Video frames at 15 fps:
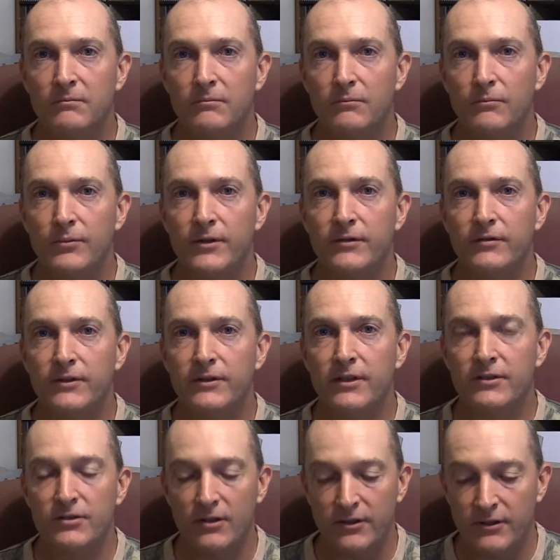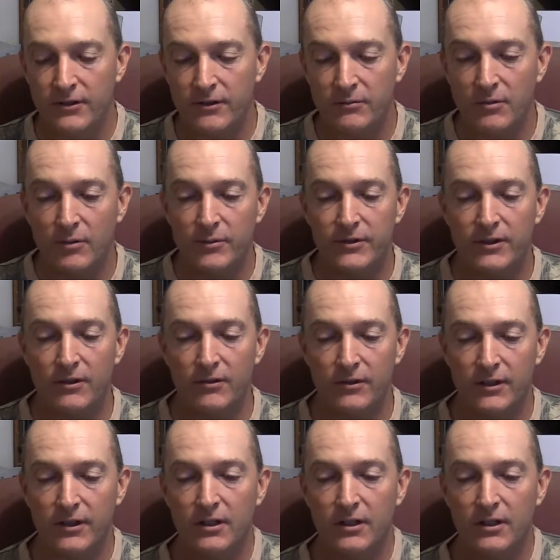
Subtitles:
briefly touch on here momentarily.